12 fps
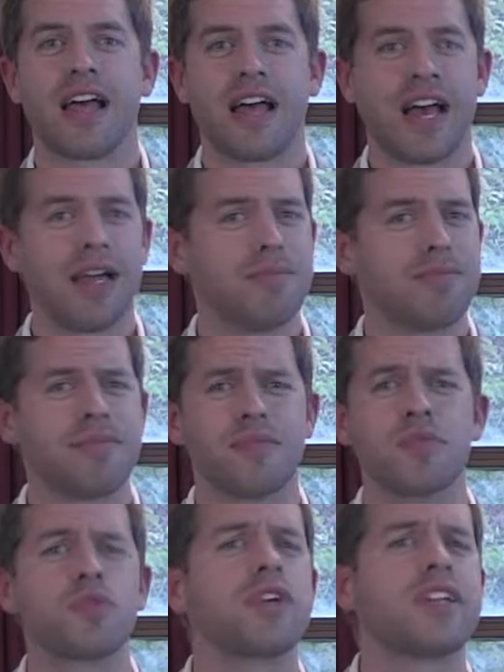I'm
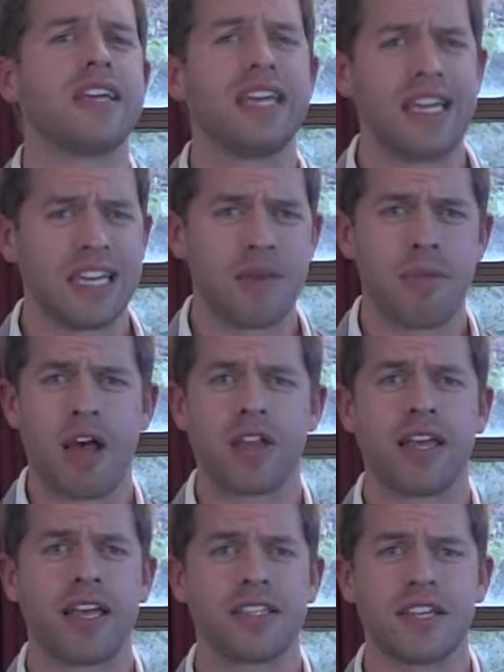really geeky about
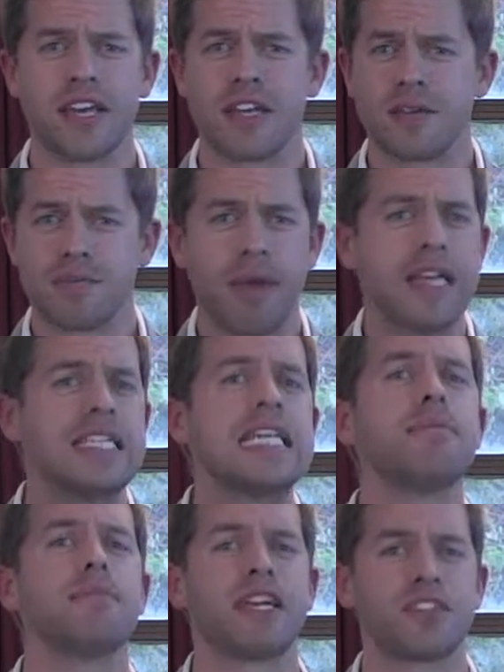LinkedIn. My
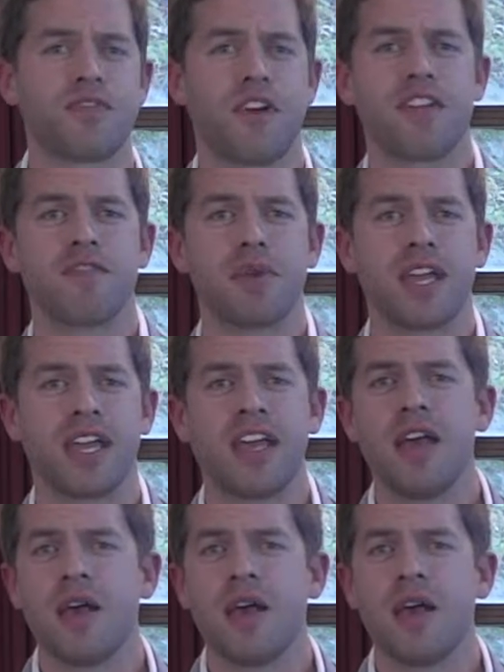team makes fun of me.